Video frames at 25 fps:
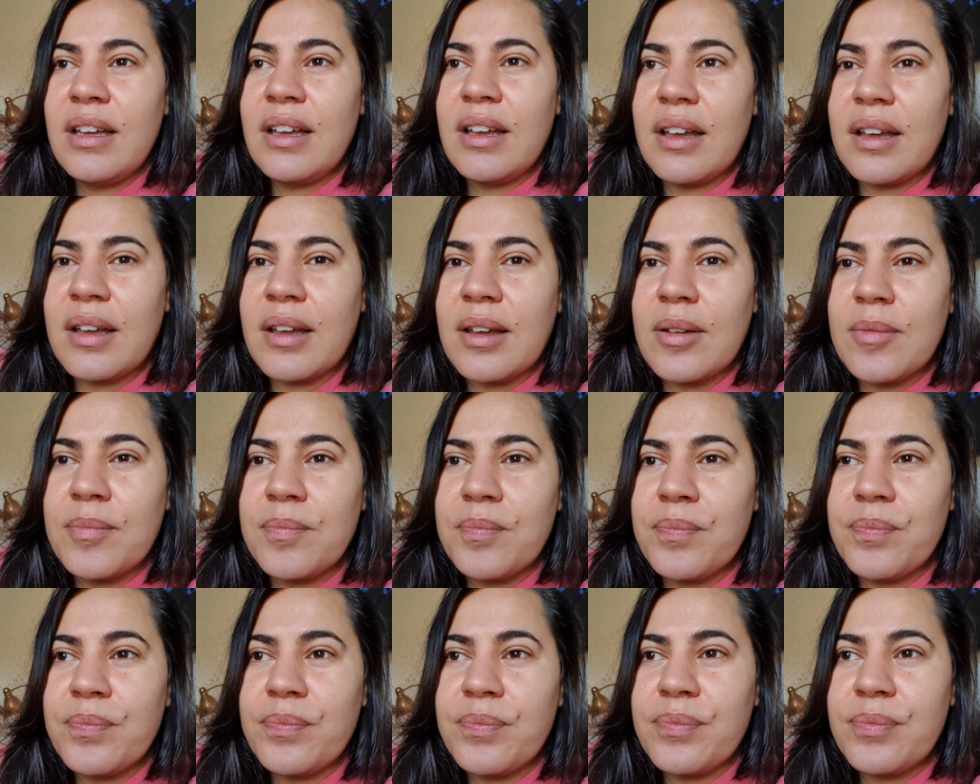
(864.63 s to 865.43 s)

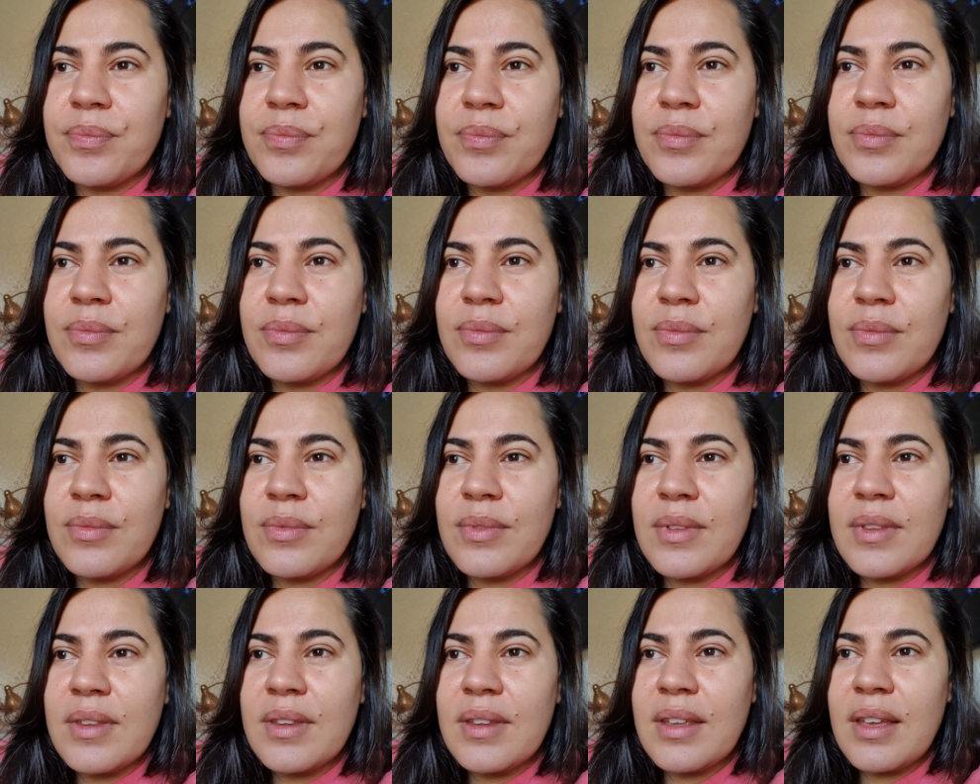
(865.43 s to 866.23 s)
Um,
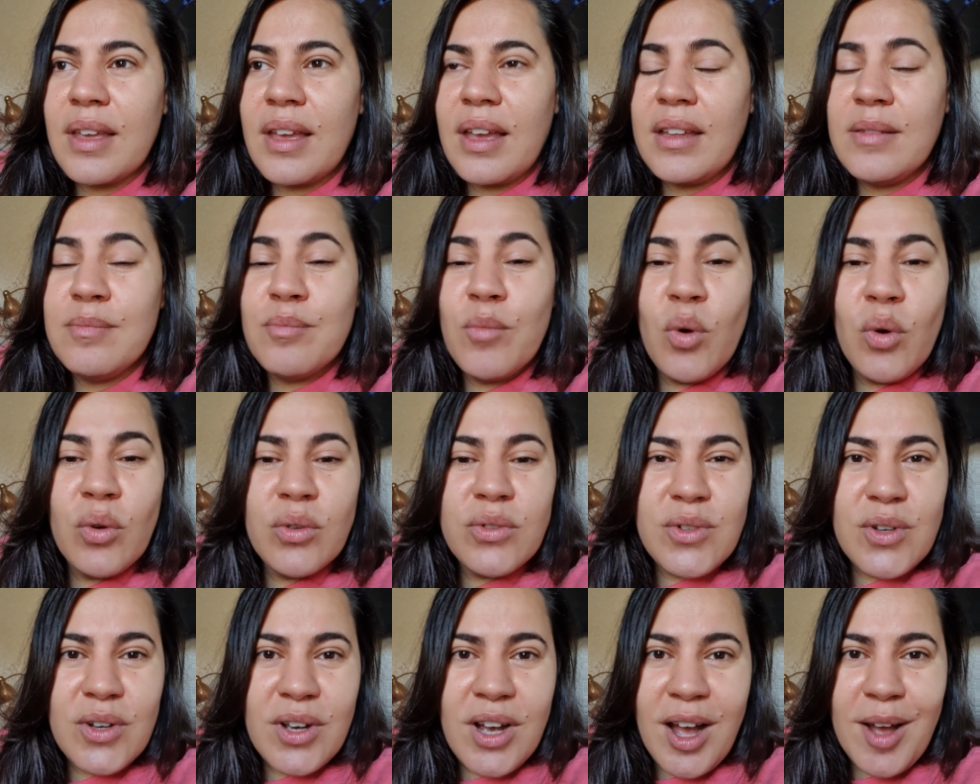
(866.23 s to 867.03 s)
and more
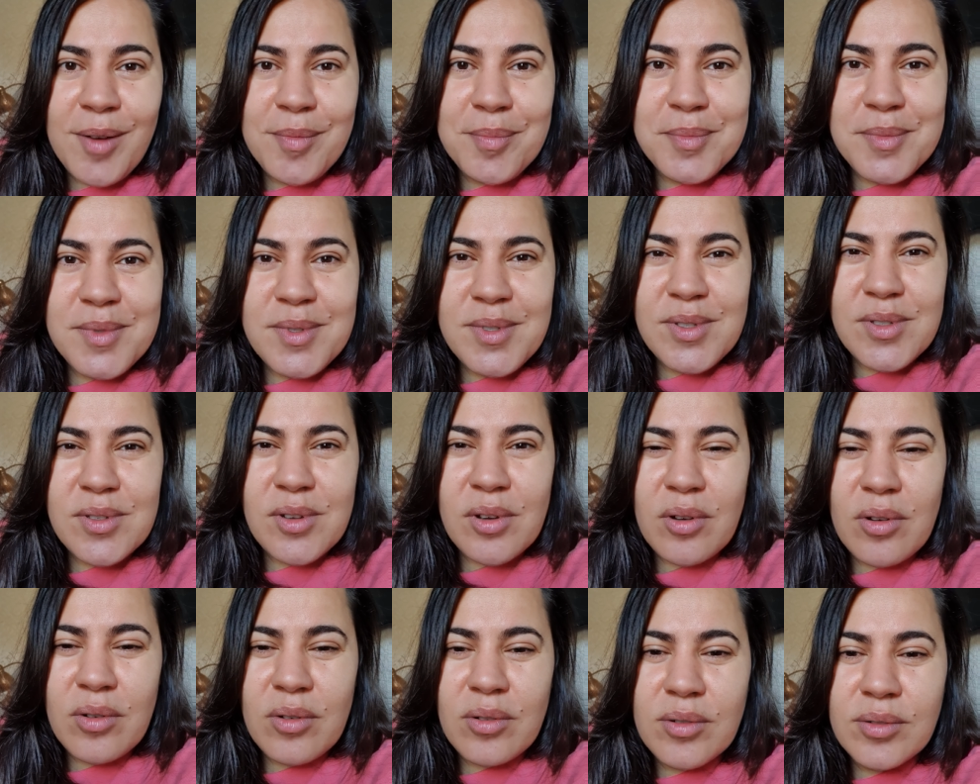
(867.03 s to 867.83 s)
to come,
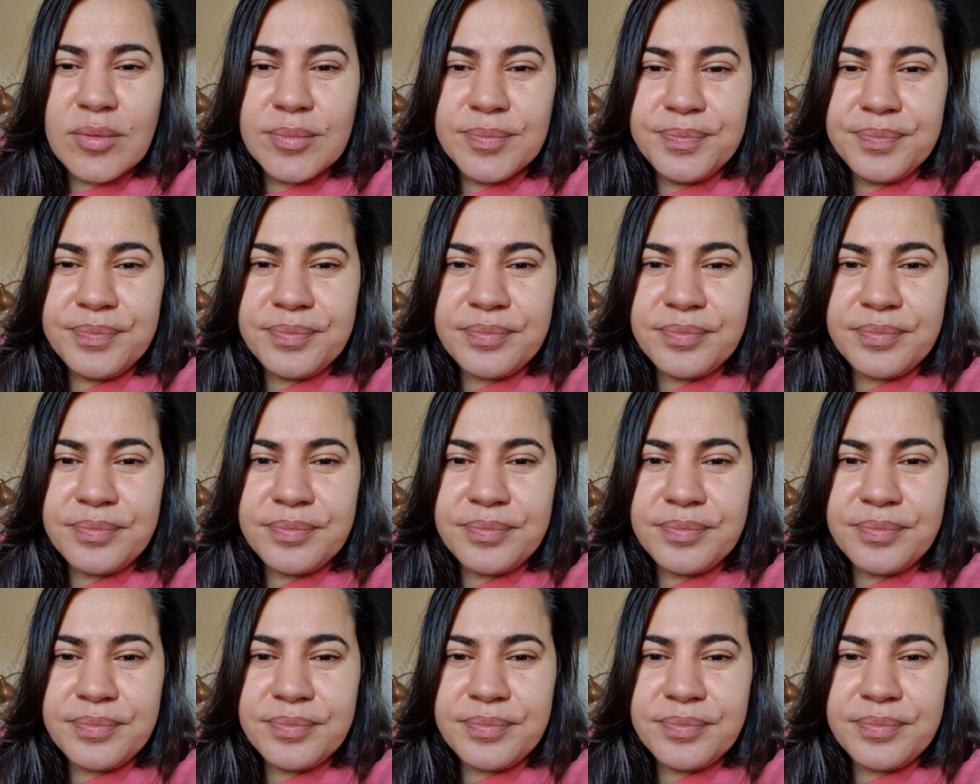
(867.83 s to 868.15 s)
so